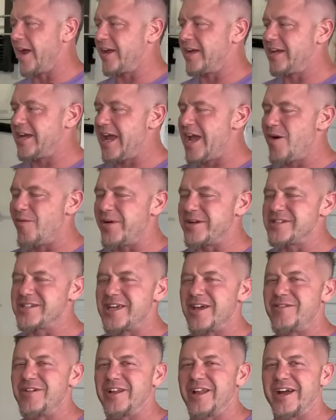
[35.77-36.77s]
I can't wait to
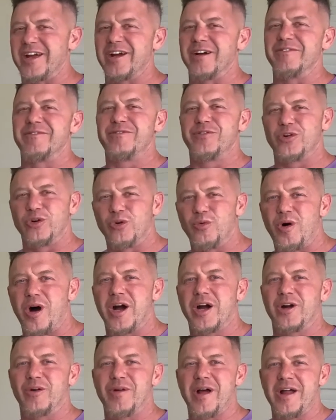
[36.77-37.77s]
give you like a full
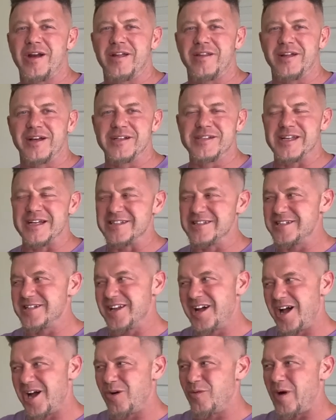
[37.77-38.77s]
walk around of this. It's
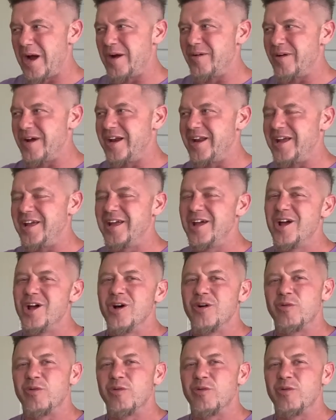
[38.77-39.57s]
not quite ready.